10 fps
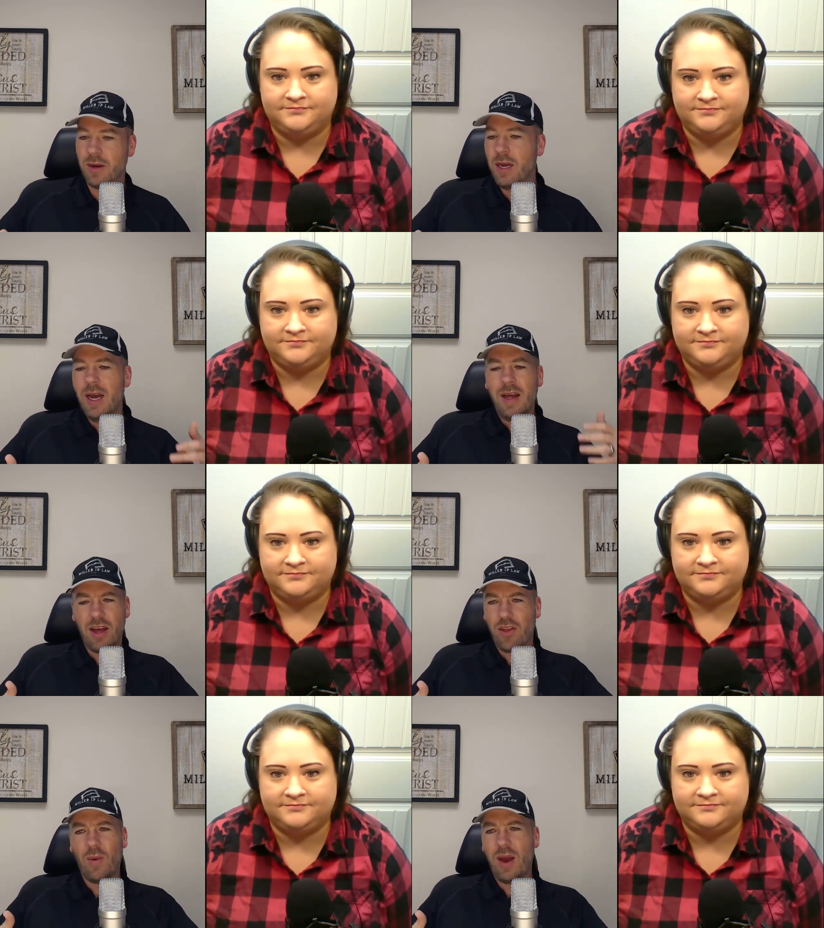Speaker 1: The other
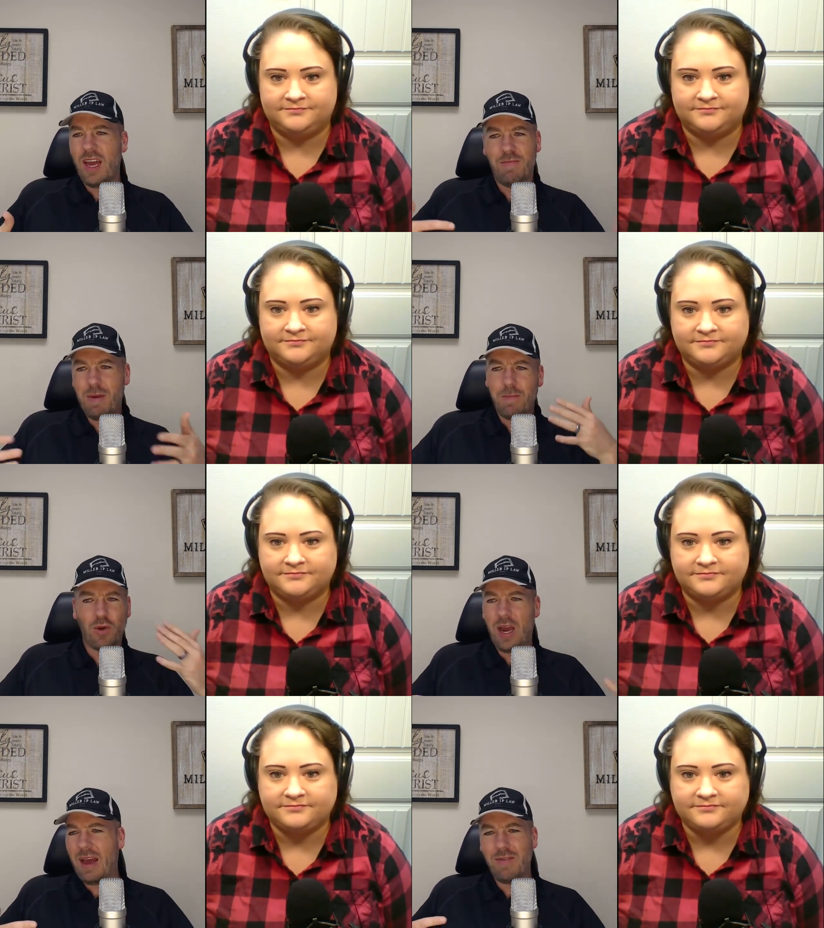way, if people are
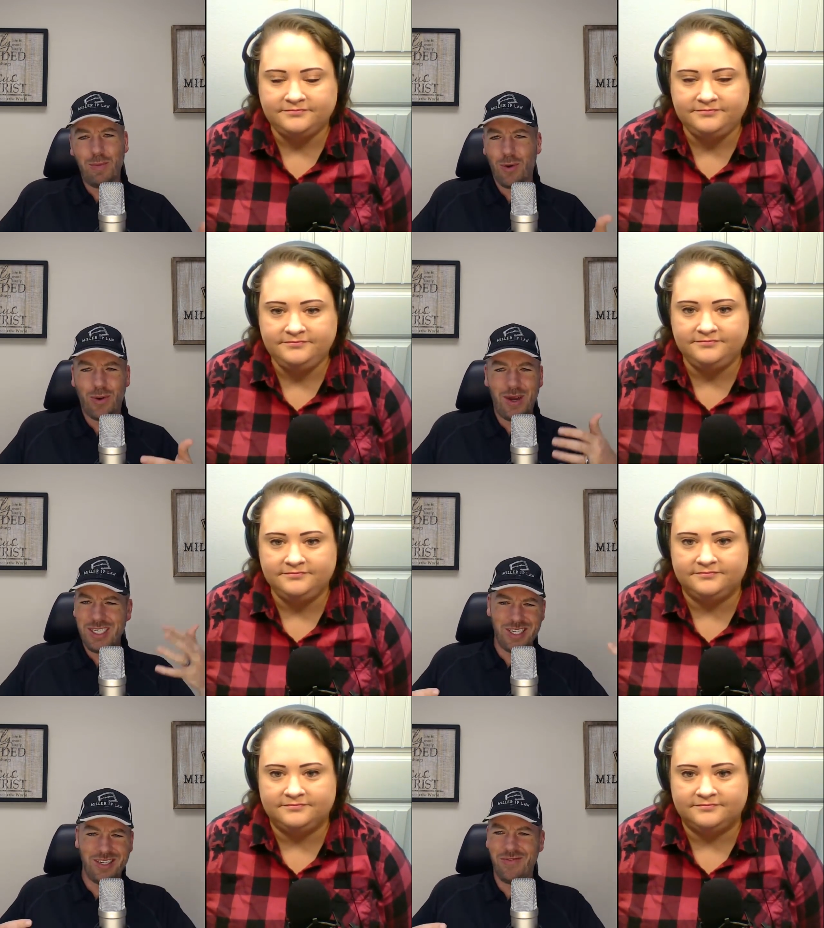having more questions,
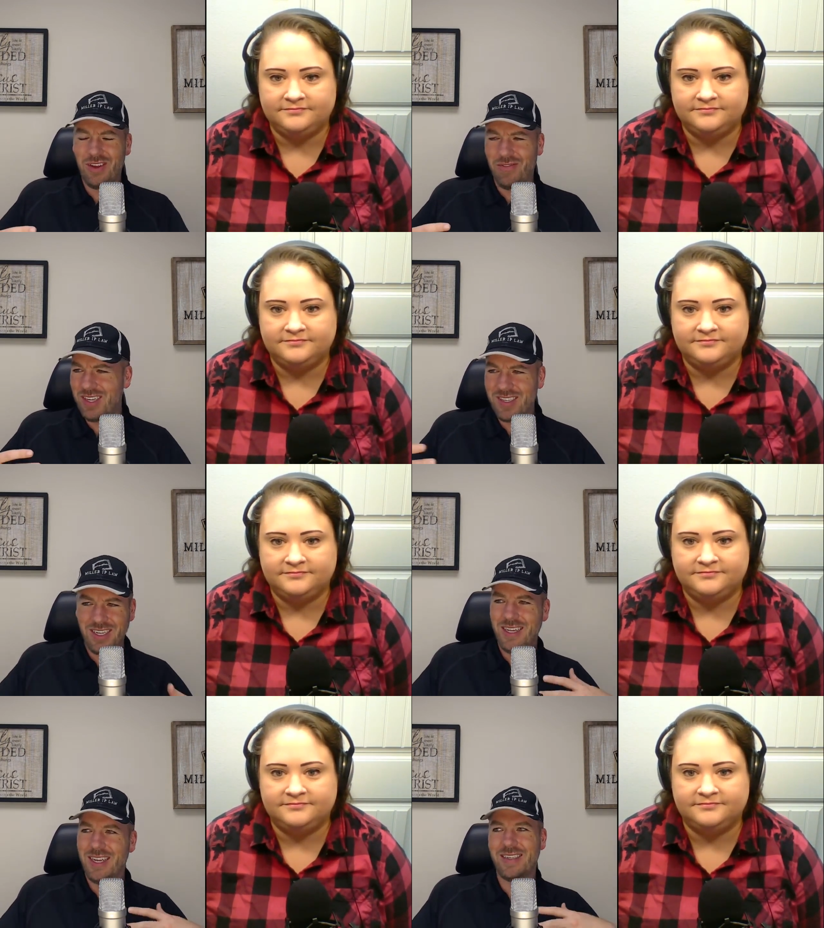if they listen and
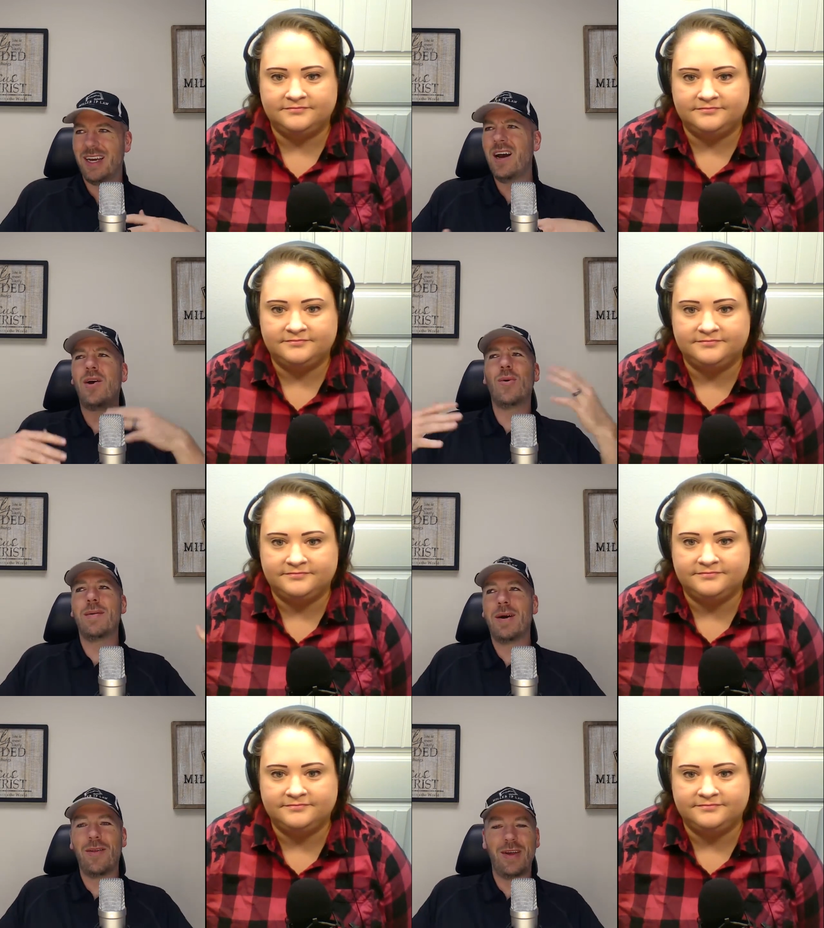they say, Oh, what about
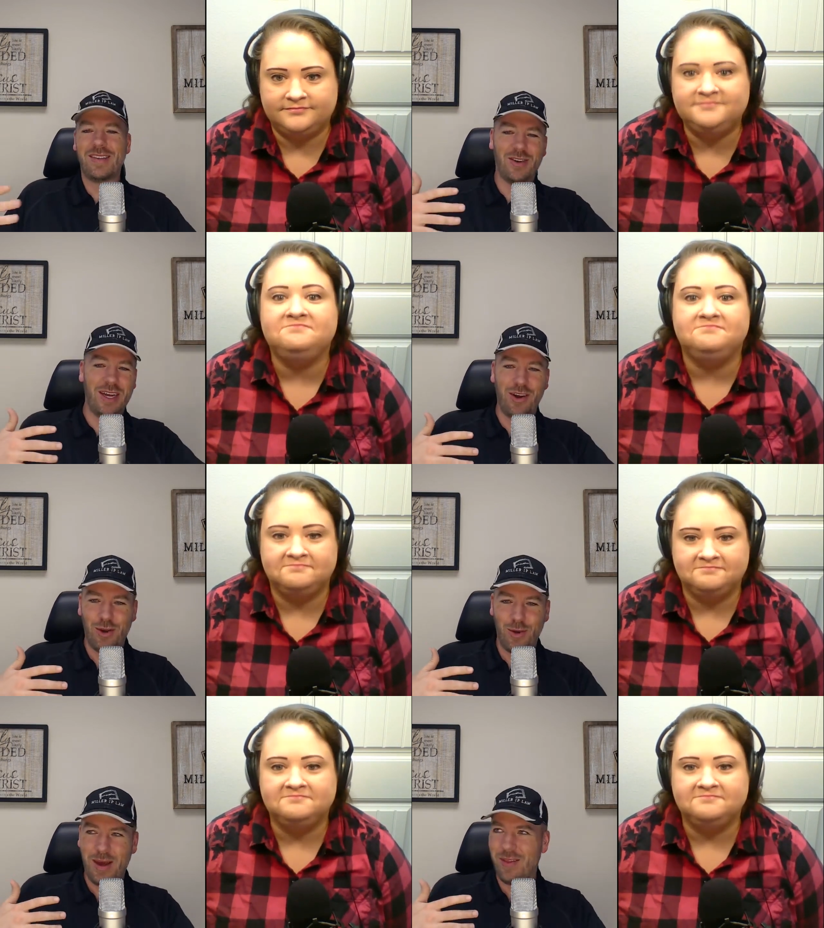this? Or I don't know
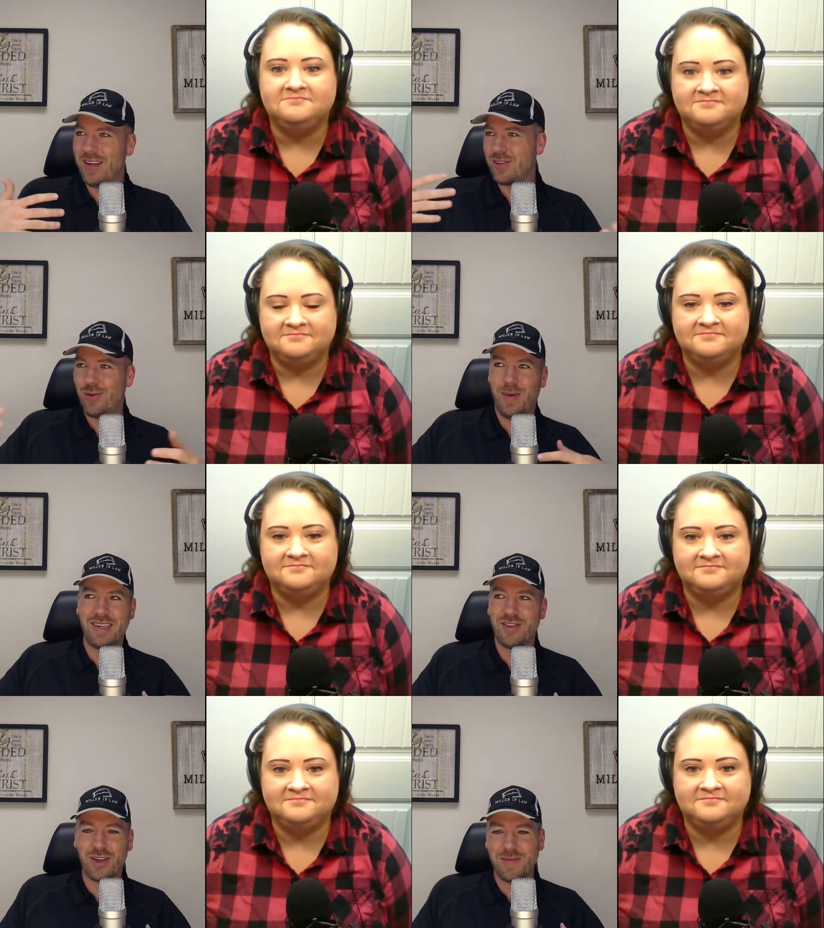about this, or my
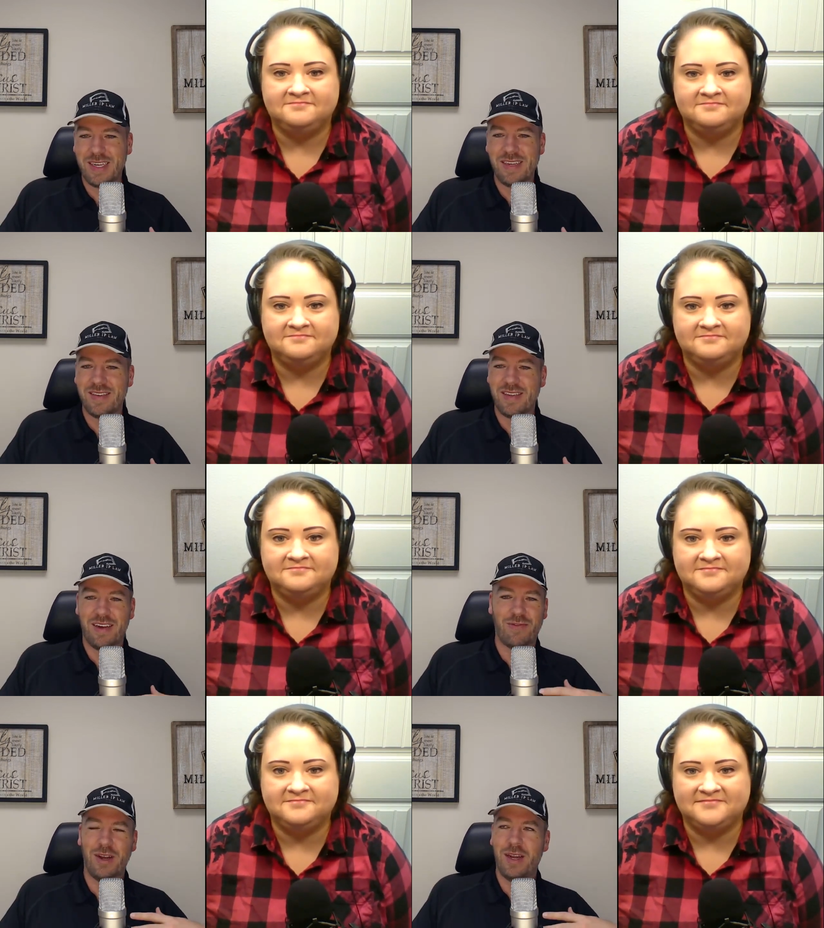circumstance is
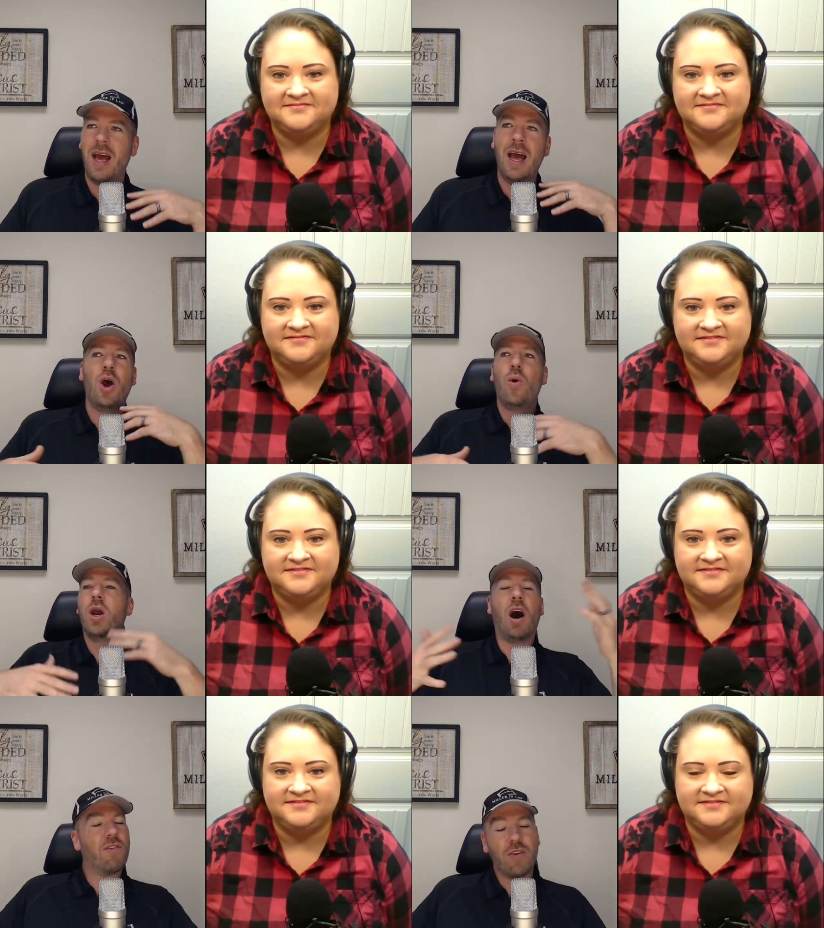different. We
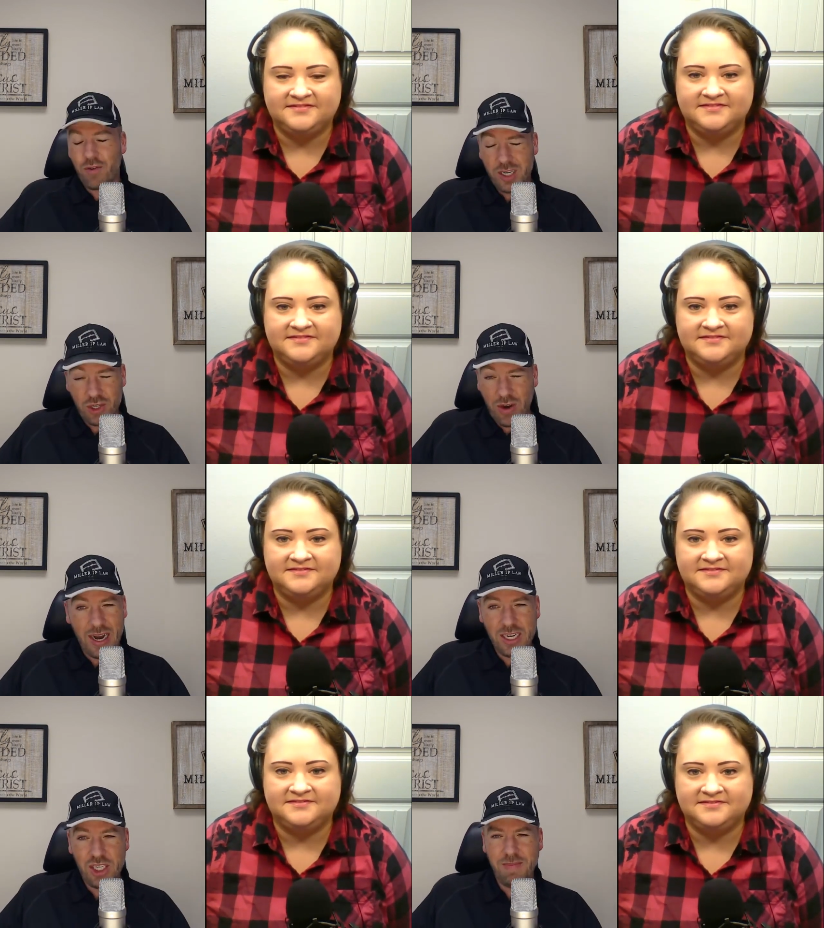offer free
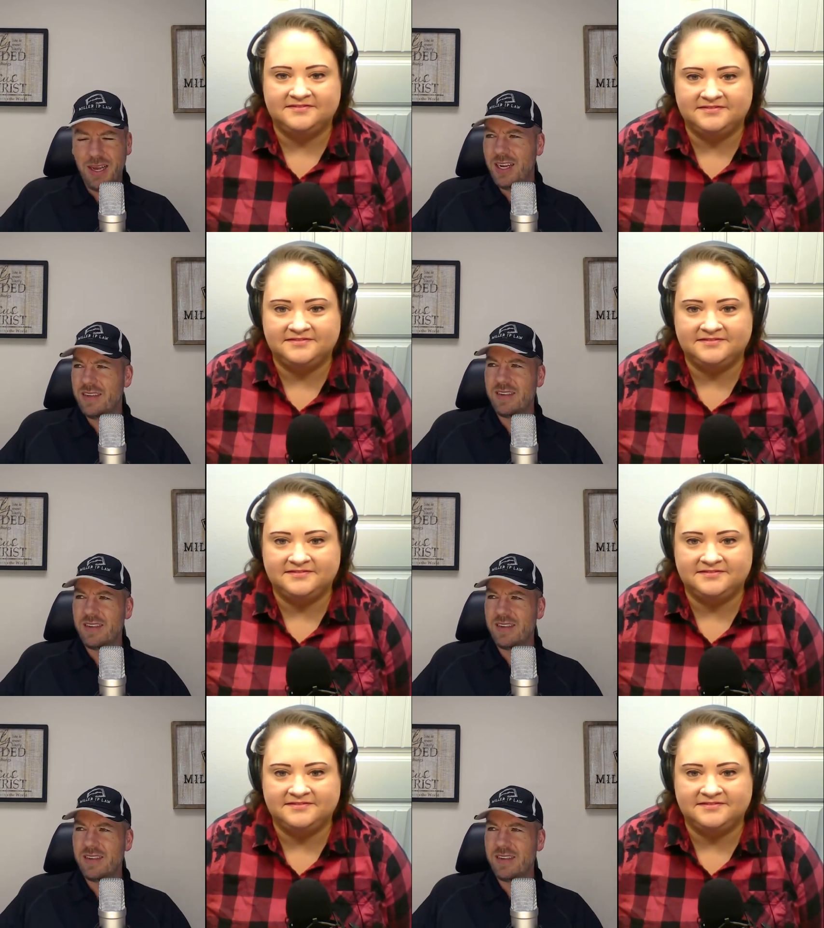strategy meetings. And